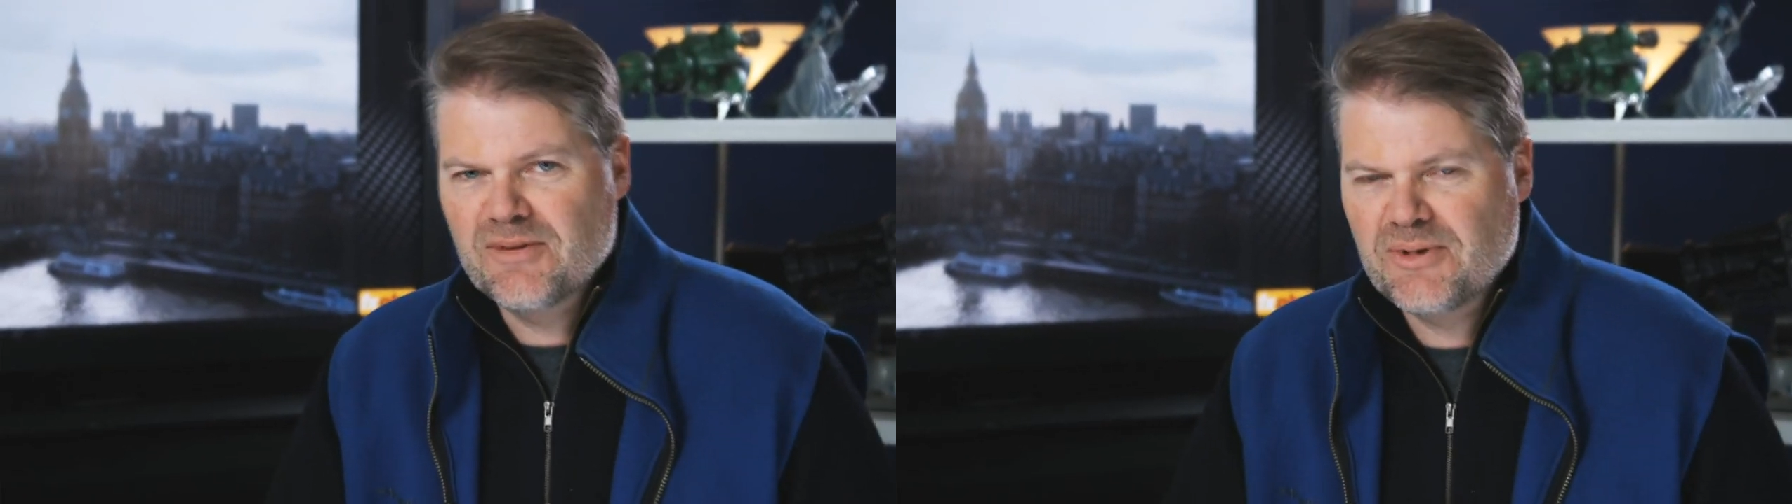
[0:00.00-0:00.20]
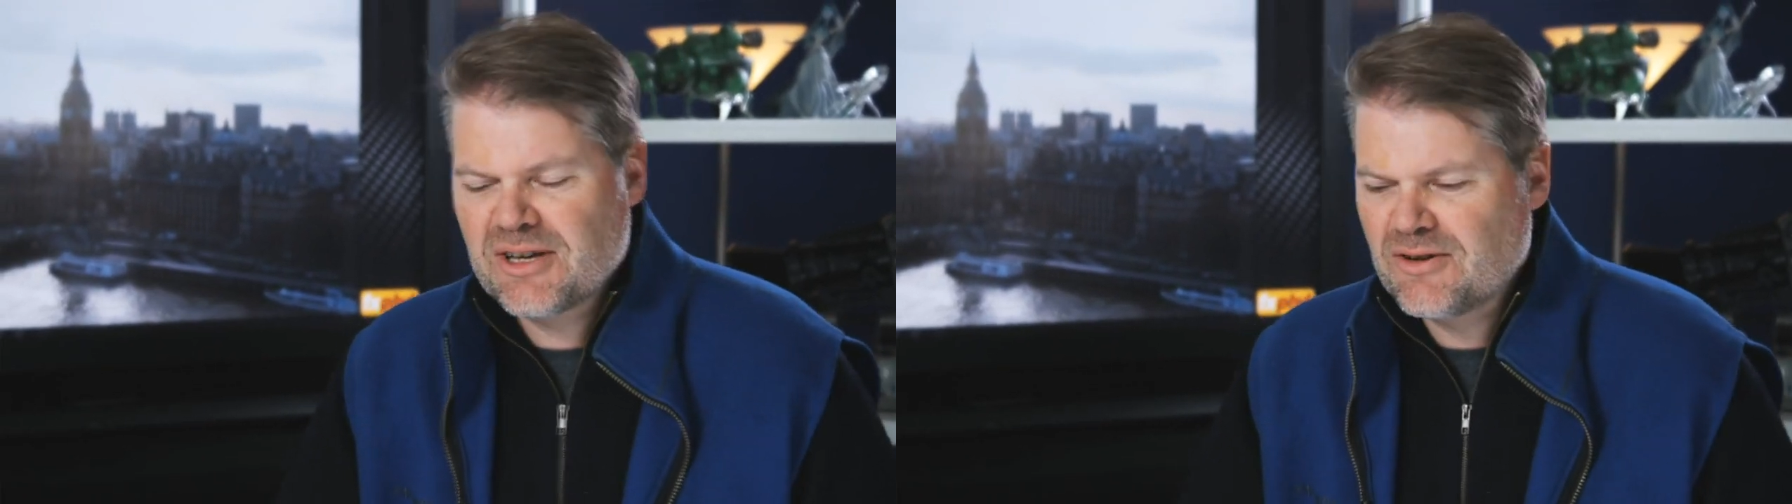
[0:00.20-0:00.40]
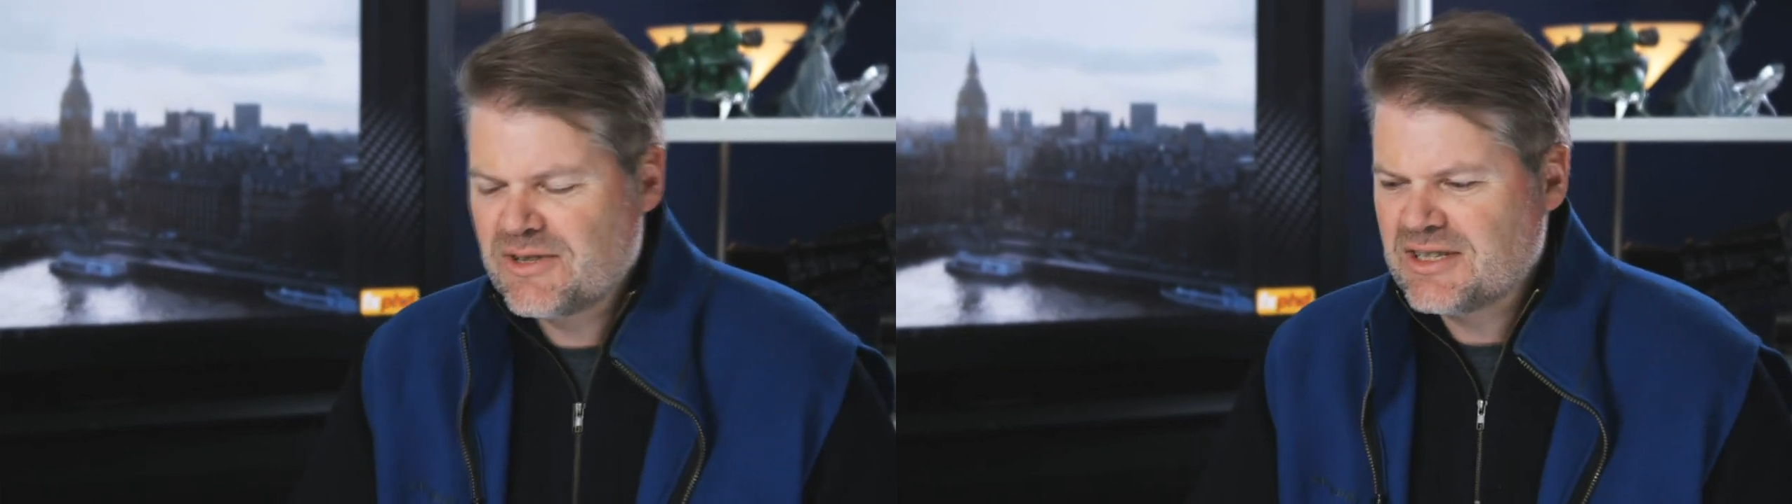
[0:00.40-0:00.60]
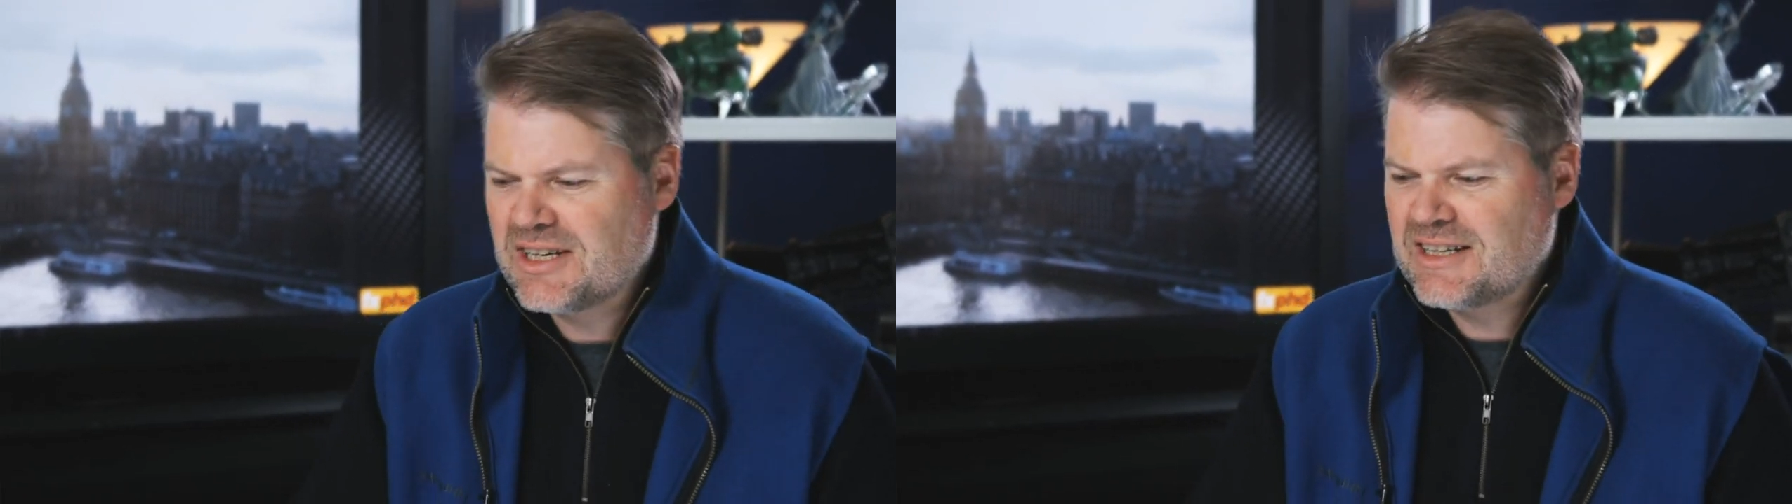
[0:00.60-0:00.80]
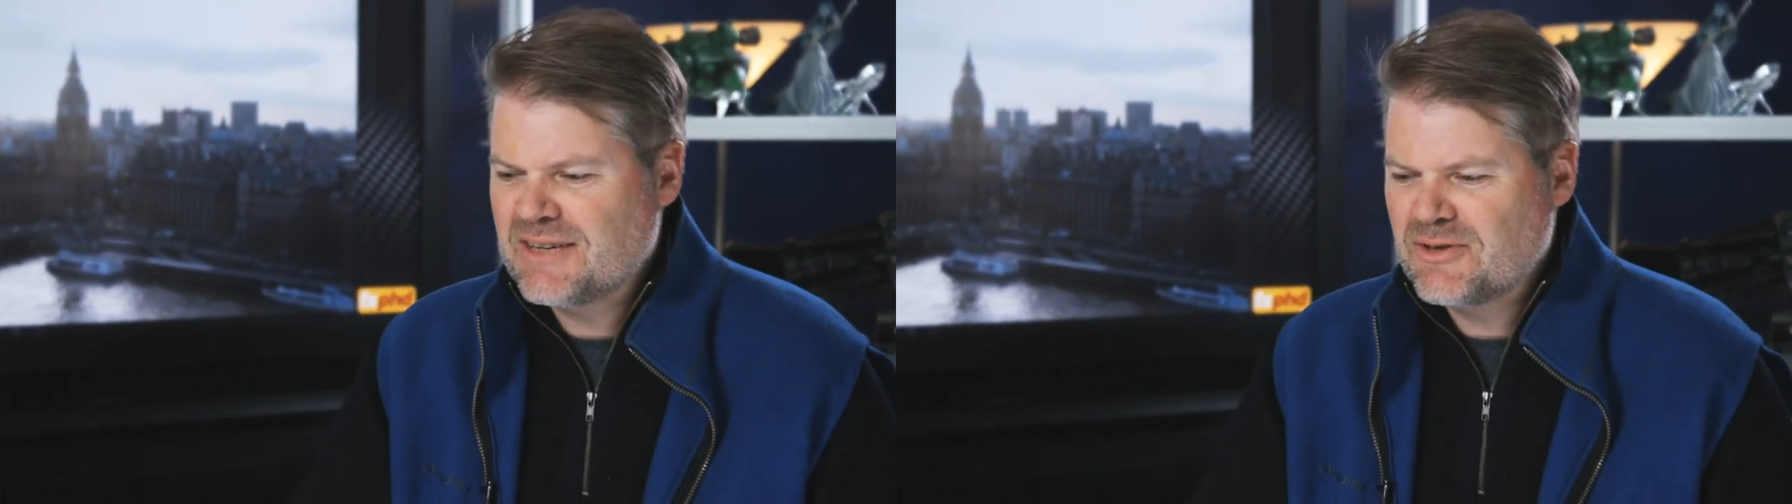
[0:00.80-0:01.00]
Being obviously
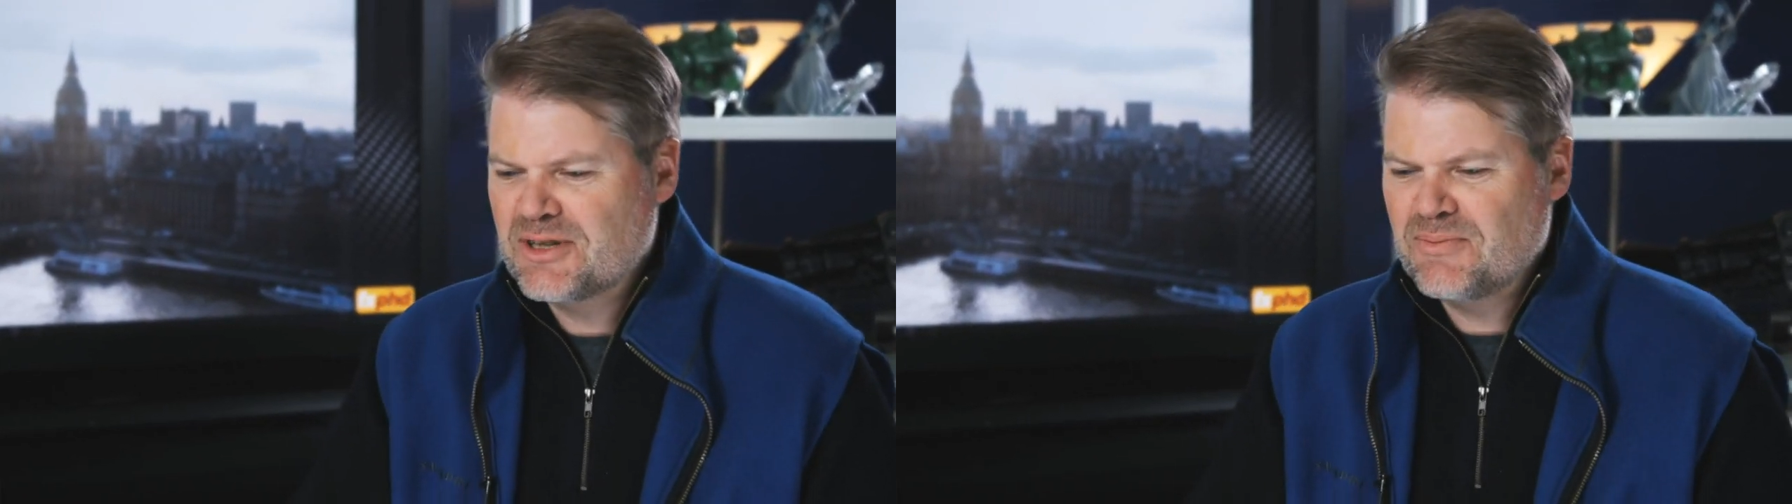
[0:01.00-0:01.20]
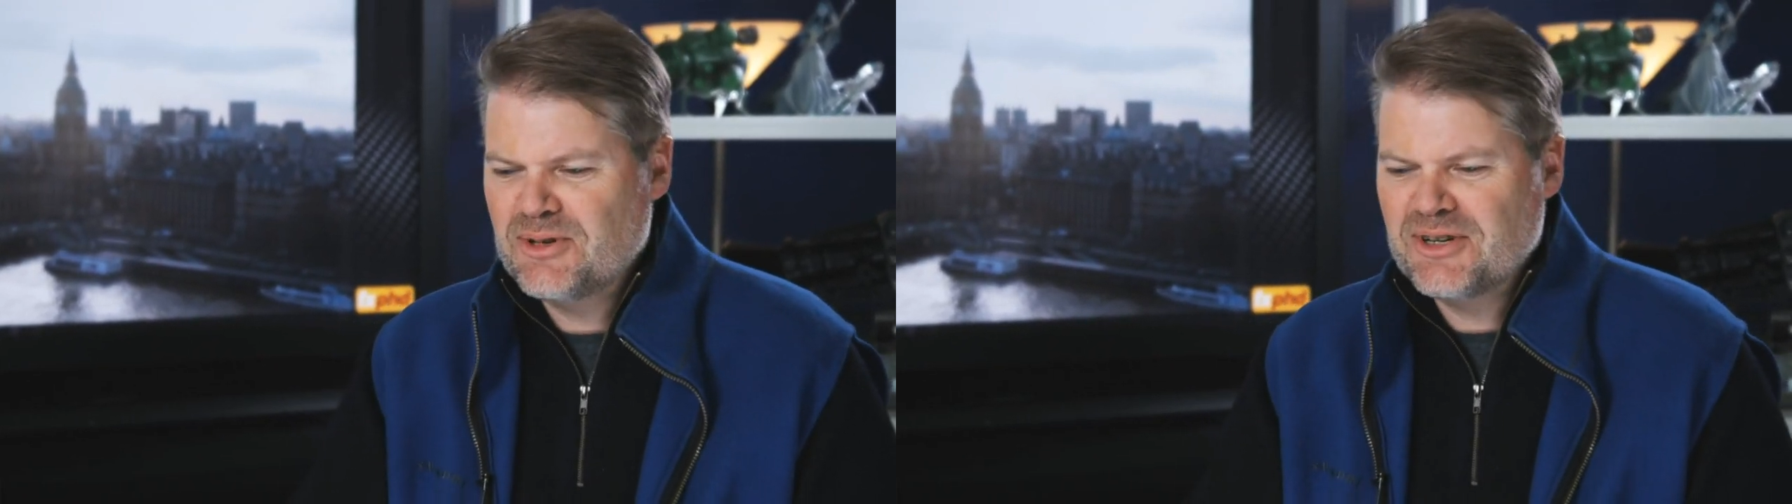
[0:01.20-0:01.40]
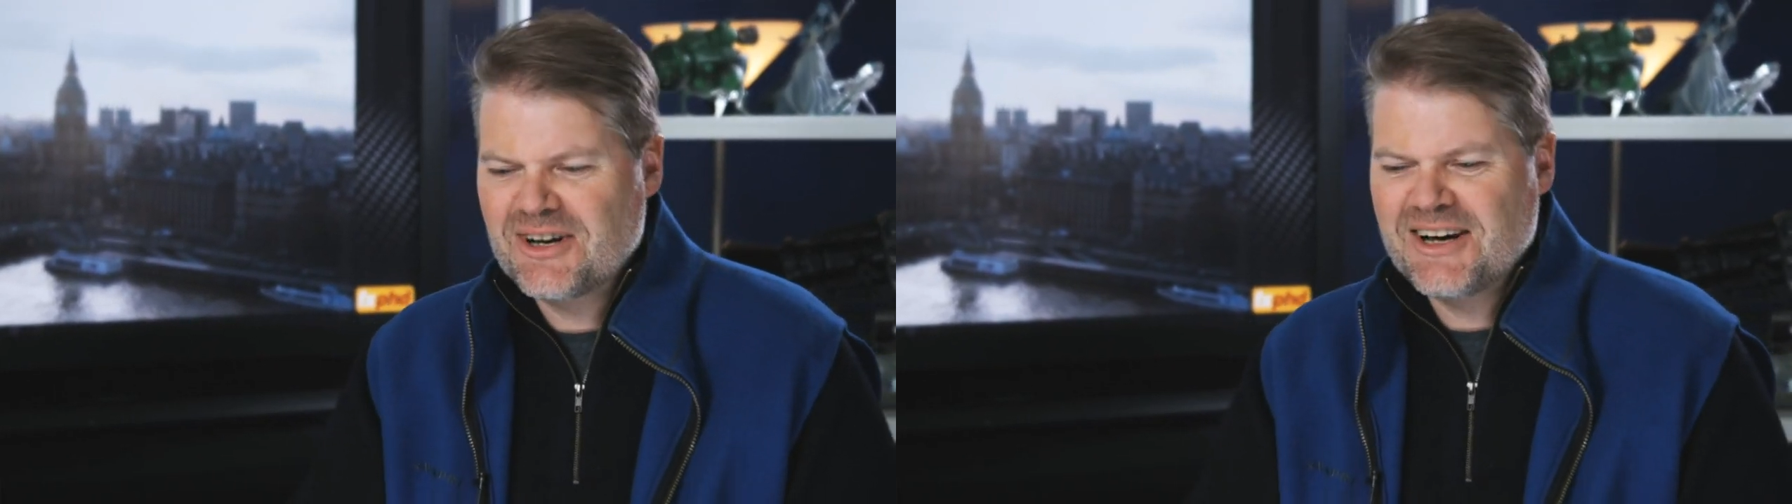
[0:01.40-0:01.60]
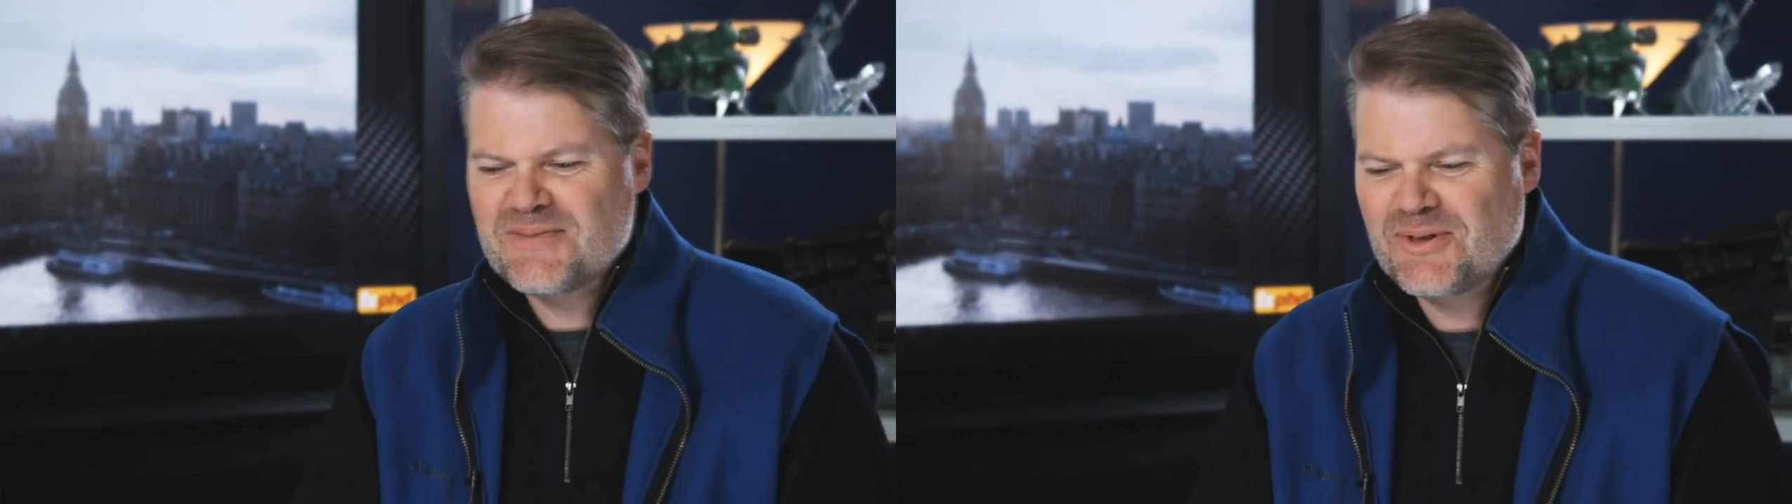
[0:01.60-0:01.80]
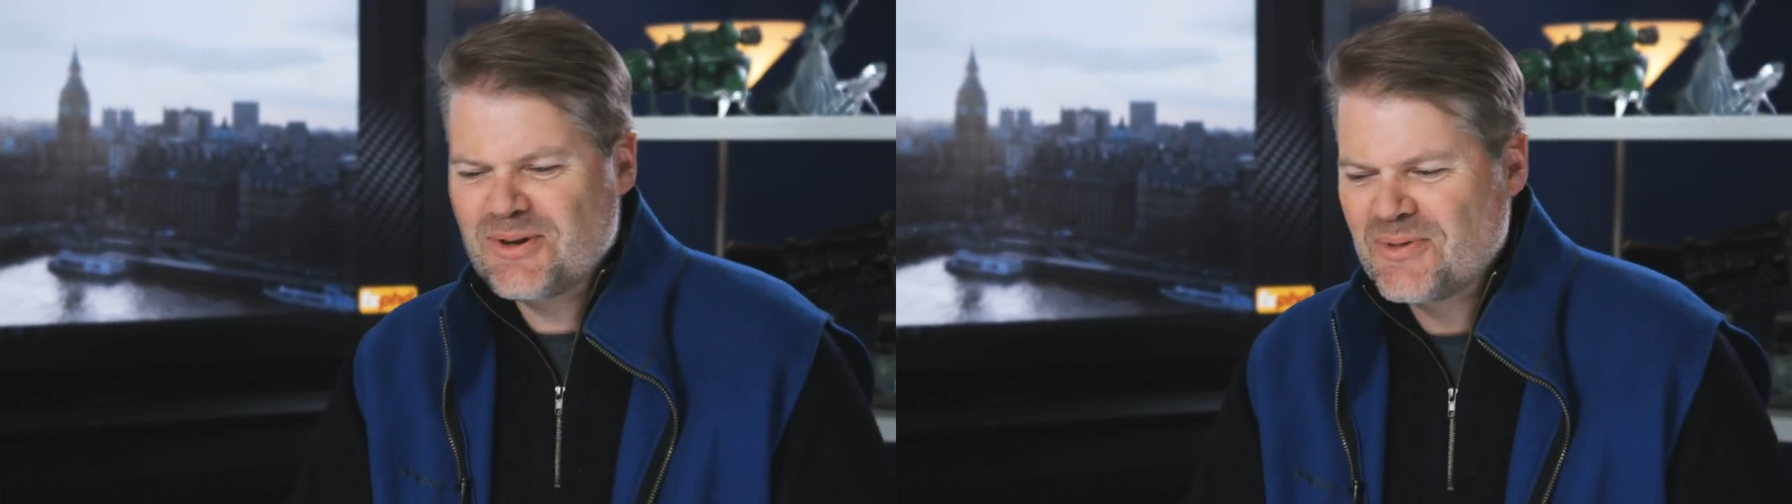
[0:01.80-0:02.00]
clever computer guys,
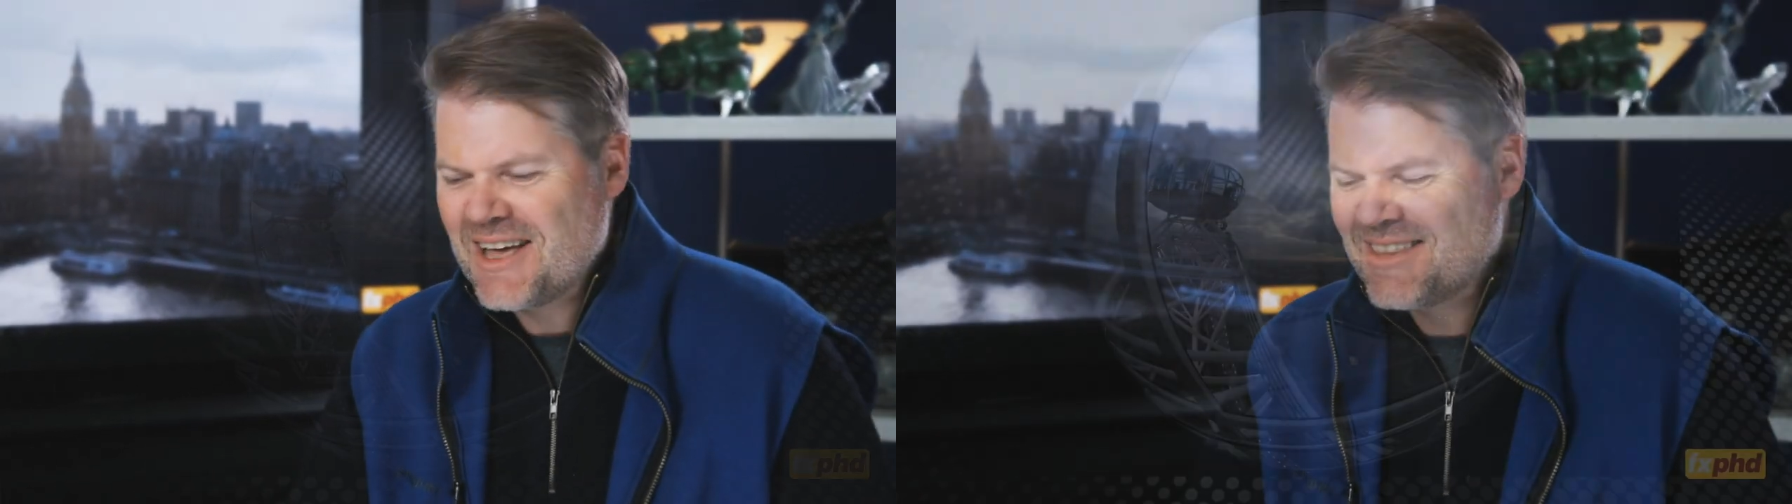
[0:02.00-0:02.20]
we thought we had